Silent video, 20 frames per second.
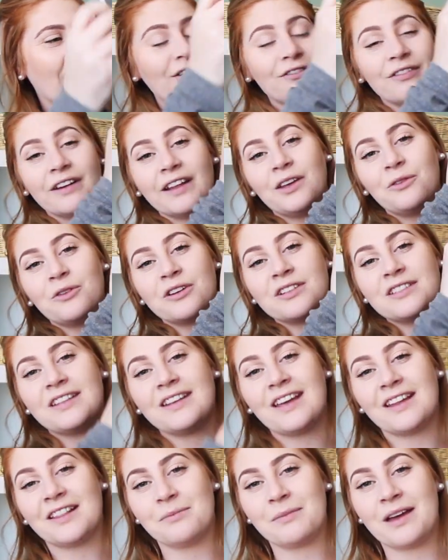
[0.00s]
I really wanted to
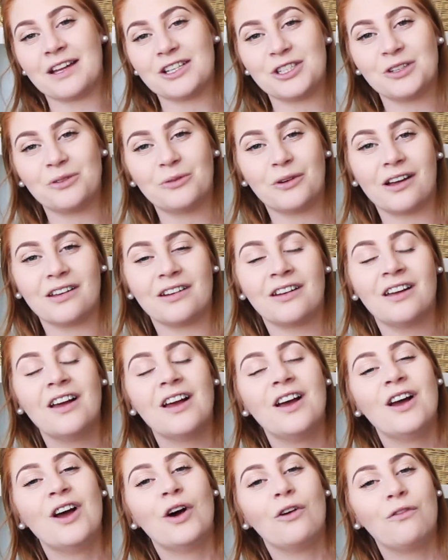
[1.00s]
get the matching one
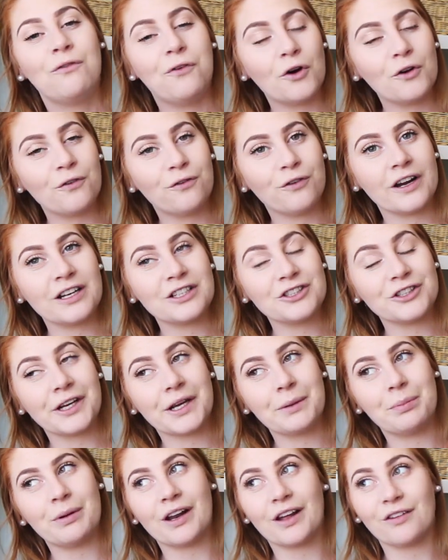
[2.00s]
for
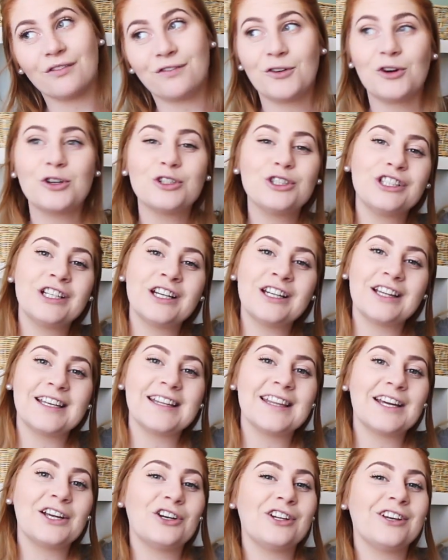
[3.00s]
Frederick, but unfortunately
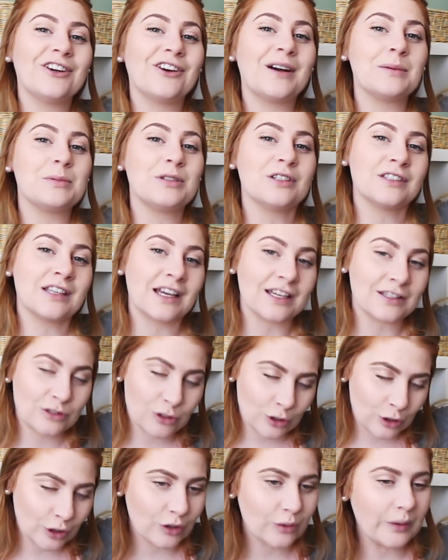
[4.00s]
they only go up to size
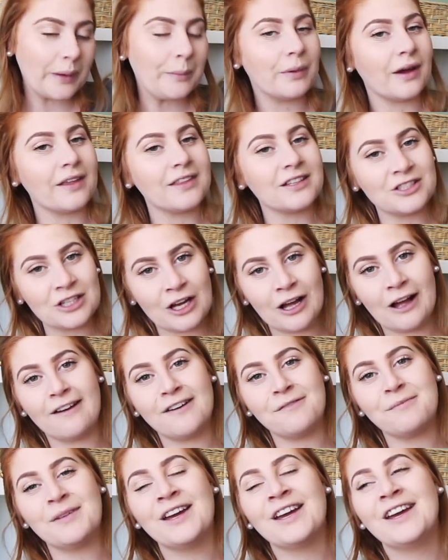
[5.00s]
2 and by the
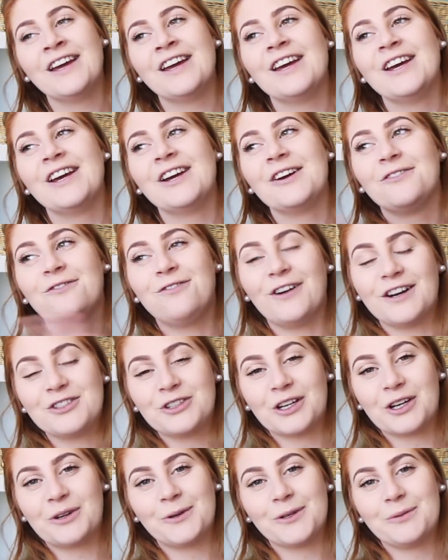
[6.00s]
time
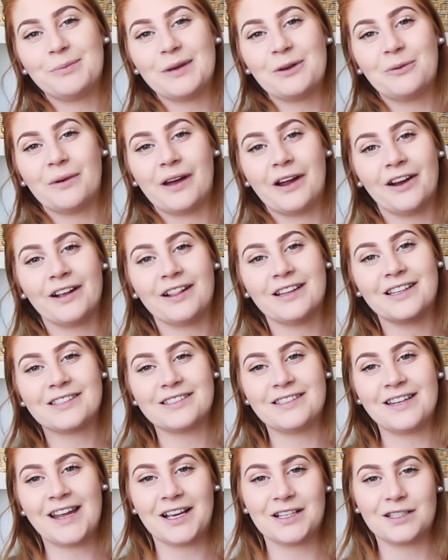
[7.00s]
Frederick would be wearing
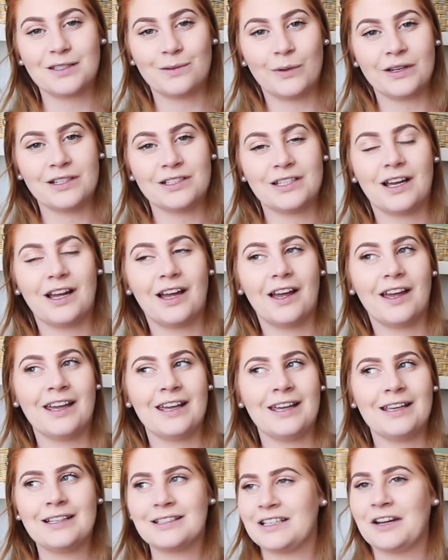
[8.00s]
this next winter,
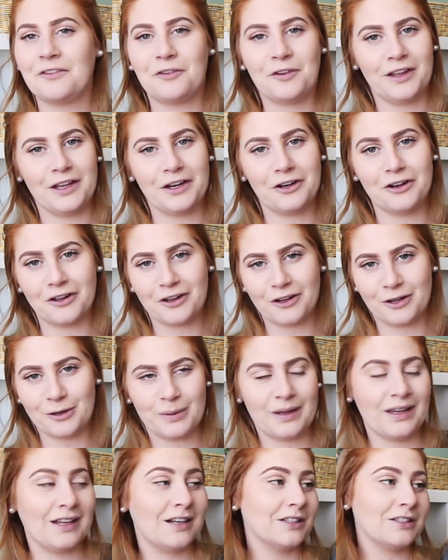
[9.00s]
he's definitely not going to
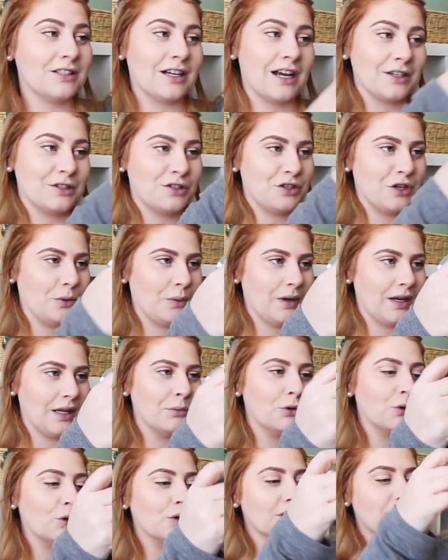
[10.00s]
be in a size 2
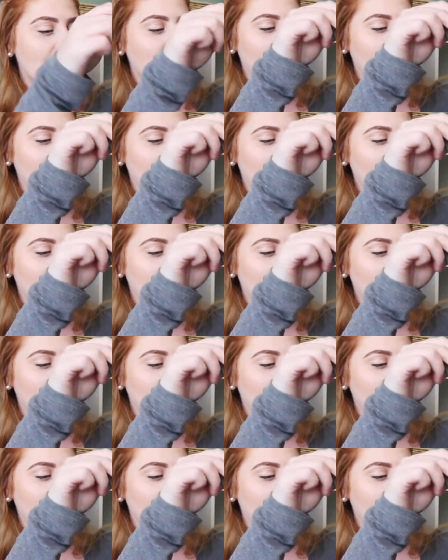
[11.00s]
anymore.